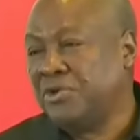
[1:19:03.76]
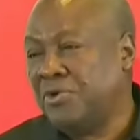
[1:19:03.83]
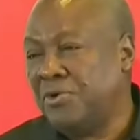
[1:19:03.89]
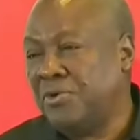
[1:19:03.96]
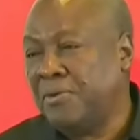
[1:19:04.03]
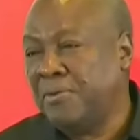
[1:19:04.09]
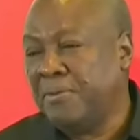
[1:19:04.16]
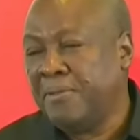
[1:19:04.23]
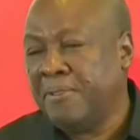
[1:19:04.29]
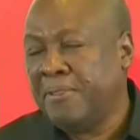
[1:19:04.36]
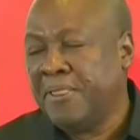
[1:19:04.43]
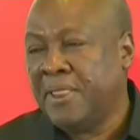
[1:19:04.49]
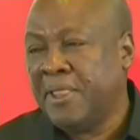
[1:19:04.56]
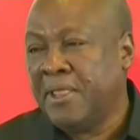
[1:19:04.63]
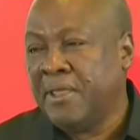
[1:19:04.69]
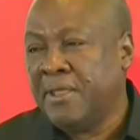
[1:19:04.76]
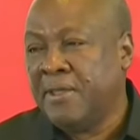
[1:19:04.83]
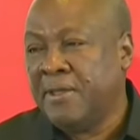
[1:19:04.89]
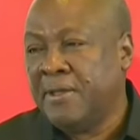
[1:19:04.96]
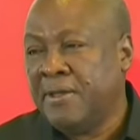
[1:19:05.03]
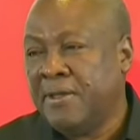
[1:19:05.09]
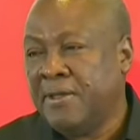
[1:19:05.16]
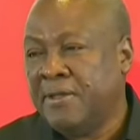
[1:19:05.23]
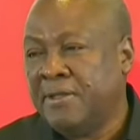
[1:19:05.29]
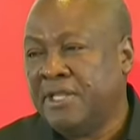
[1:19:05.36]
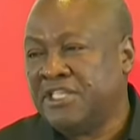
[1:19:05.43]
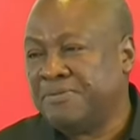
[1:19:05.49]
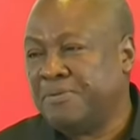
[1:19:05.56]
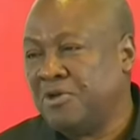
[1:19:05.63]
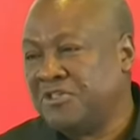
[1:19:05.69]
assure
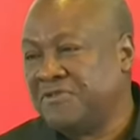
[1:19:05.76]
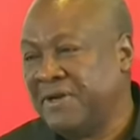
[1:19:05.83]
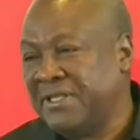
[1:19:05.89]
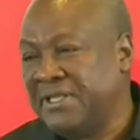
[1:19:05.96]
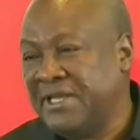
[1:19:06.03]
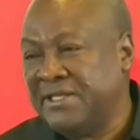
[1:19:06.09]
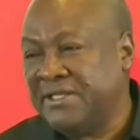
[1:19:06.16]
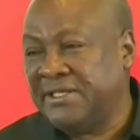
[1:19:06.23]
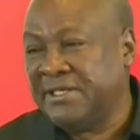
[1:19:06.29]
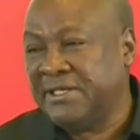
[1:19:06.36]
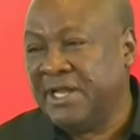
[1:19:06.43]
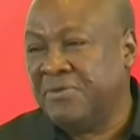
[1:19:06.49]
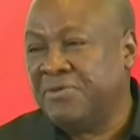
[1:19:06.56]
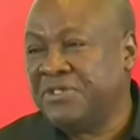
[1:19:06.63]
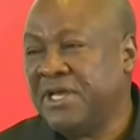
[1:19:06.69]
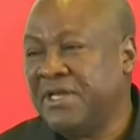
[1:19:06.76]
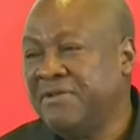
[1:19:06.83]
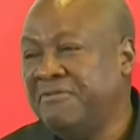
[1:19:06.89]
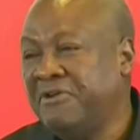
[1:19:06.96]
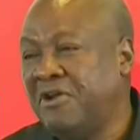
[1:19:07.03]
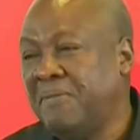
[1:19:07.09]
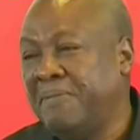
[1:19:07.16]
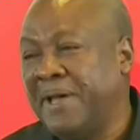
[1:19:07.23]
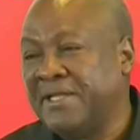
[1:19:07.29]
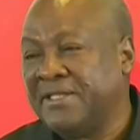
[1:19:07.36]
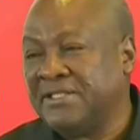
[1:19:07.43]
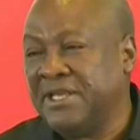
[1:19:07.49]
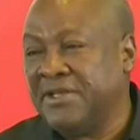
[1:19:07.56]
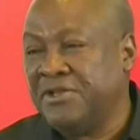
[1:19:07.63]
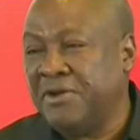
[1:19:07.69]
the sports fraternity, that we shall develop
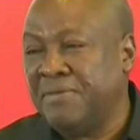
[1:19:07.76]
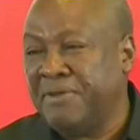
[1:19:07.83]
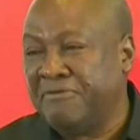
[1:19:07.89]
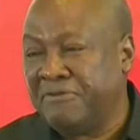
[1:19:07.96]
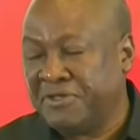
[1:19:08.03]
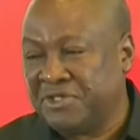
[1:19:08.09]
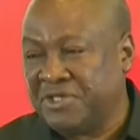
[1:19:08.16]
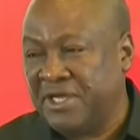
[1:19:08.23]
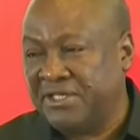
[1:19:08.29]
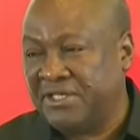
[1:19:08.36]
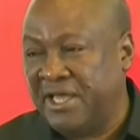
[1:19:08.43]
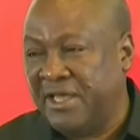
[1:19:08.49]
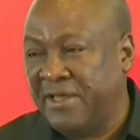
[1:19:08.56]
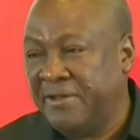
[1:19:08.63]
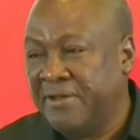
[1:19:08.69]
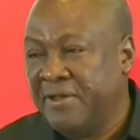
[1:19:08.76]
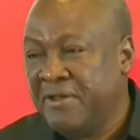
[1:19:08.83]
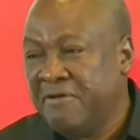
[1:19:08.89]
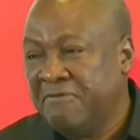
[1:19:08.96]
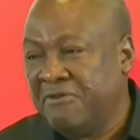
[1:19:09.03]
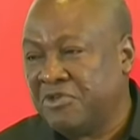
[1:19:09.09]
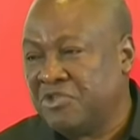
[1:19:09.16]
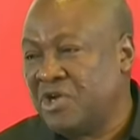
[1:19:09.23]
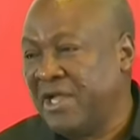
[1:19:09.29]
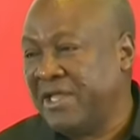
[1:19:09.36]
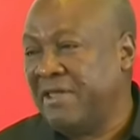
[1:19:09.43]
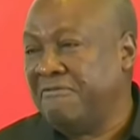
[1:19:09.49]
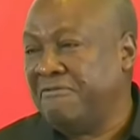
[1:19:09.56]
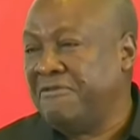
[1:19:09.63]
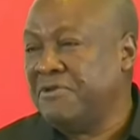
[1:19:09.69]
our stadium infrastructure for
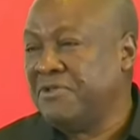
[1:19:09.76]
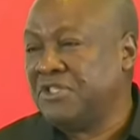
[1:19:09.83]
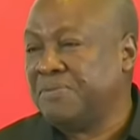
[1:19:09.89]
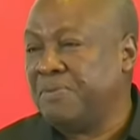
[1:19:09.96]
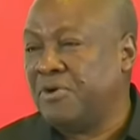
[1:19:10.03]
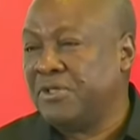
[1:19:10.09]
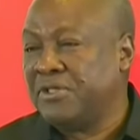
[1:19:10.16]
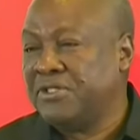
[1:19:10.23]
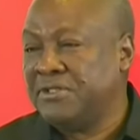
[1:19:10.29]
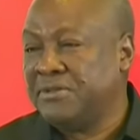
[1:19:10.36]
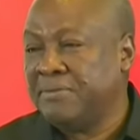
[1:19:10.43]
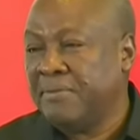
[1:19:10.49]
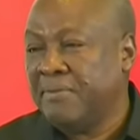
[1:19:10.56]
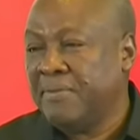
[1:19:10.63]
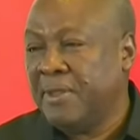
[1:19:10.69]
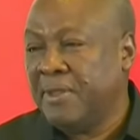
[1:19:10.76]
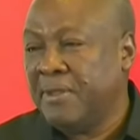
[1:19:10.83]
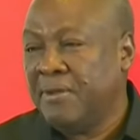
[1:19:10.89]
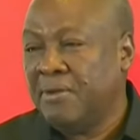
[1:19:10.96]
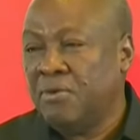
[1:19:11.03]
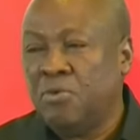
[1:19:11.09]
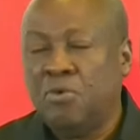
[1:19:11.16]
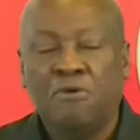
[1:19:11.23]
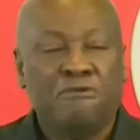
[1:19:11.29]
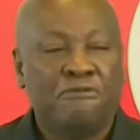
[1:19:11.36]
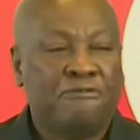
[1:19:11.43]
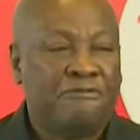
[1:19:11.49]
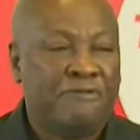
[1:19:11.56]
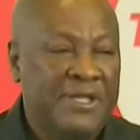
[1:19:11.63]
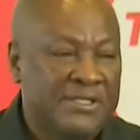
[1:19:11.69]
track and field sports,
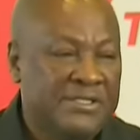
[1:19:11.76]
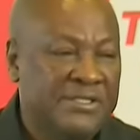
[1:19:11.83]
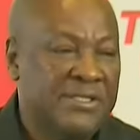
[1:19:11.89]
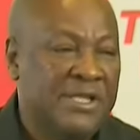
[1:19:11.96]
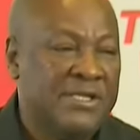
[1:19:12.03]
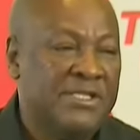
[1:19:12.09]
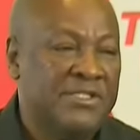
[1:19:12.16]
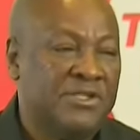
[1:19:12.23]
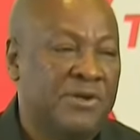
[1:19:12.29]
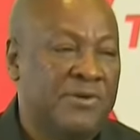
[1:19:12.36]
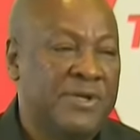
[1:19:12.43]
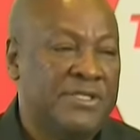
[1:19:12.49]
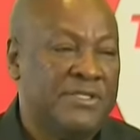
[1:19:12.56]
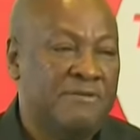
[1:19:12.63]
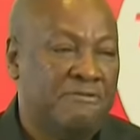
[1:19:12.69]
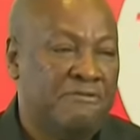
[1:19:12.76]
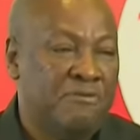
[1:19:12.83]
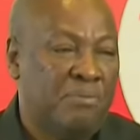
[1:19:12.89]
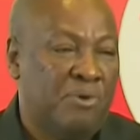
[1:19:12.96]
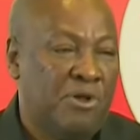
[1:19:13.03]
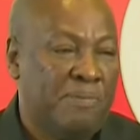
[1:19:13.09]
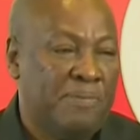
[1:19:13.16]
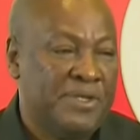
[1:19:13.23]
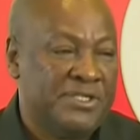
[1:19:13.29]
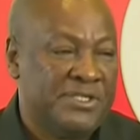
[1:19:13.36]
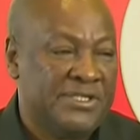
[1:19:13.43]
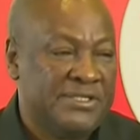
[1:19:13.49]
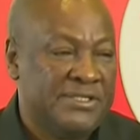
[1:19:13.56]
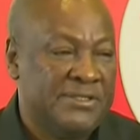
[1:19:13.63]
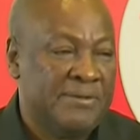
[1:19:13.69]
will fix the deteriorating football
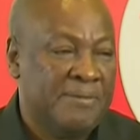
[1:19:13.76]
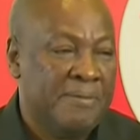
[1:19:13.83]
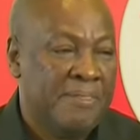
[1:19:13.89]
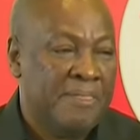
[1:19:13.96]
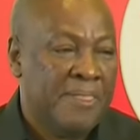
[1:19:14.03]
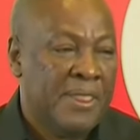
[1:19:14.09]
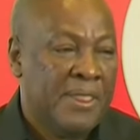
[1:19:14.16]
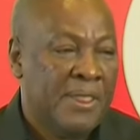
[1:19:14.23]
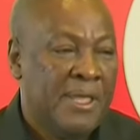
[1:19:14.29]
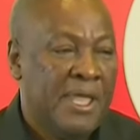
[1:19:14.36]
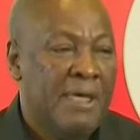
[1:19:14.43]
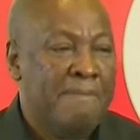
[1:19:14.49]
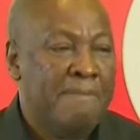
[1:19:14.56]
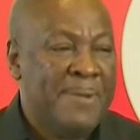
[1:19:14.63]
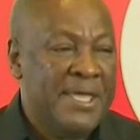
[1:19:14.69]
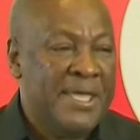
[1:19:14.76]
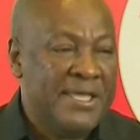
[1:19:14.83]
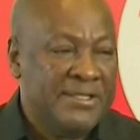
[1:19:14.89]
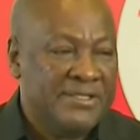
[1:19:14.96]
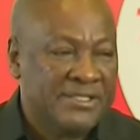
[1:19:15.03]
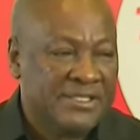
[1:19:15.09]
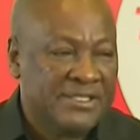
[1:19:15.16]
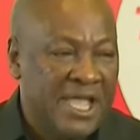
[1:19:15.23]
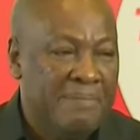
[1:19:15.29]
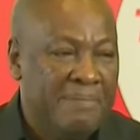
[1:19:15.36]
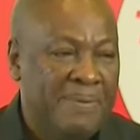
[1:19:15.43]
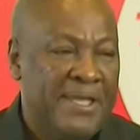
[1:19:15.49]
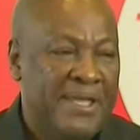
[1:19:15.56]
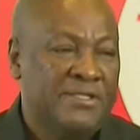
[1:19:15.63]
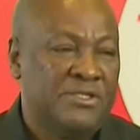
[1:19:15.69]
pitches and pay
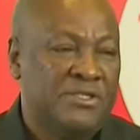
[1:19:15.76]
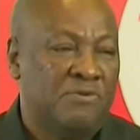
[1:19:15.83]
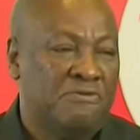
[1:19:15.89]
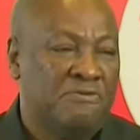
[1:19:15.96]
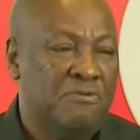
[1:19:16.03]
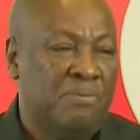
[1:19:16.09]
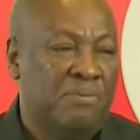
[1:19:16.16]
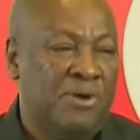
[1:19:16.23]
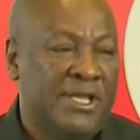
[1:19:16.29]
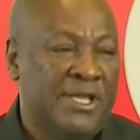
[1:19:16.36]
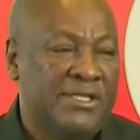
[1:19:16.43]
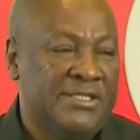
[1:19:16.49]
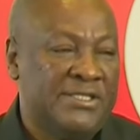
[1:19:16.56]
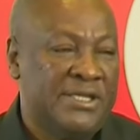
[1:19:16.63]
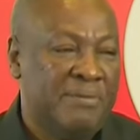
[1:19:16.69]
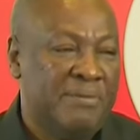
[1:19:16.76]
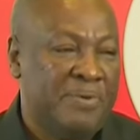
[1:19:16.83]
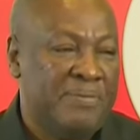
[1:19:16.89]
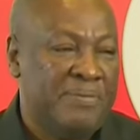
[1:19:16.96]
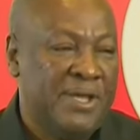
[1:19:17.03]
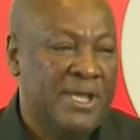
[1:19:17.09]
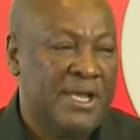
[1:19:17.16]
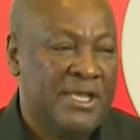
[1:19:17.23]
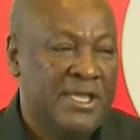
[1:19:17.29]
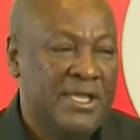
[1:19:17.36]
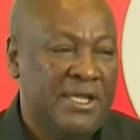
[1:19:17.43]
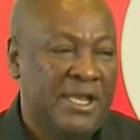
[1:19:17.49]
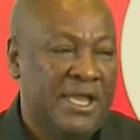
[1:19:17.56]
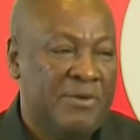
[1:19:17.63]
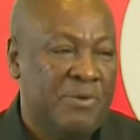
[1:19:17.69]
stipends to footballers in the Premier
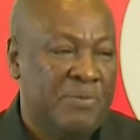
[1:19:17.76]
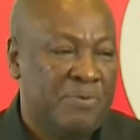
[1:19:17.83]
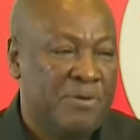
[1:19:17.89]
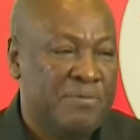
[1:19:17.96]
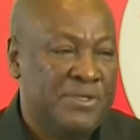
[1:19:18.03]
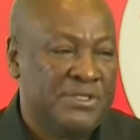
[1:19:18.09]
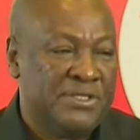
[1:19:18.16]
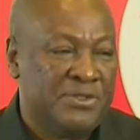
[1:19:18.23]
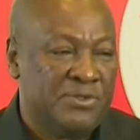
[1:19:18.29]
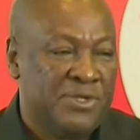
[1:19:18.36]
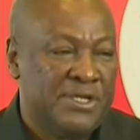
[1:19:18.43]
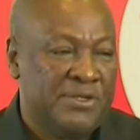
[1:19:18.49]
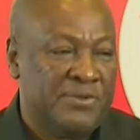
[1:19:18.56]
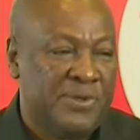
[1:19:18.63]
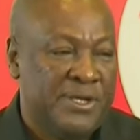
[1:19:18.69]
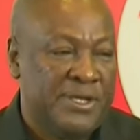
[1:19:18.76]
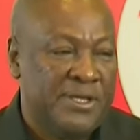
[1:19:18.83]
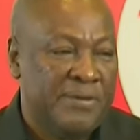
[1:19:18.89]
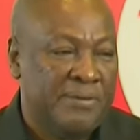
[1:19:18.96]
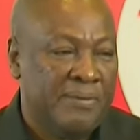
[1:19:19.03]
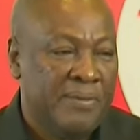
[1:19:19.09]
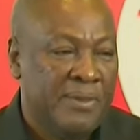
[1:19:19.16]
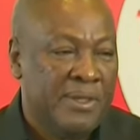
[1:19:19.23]
League like we promised in 2020.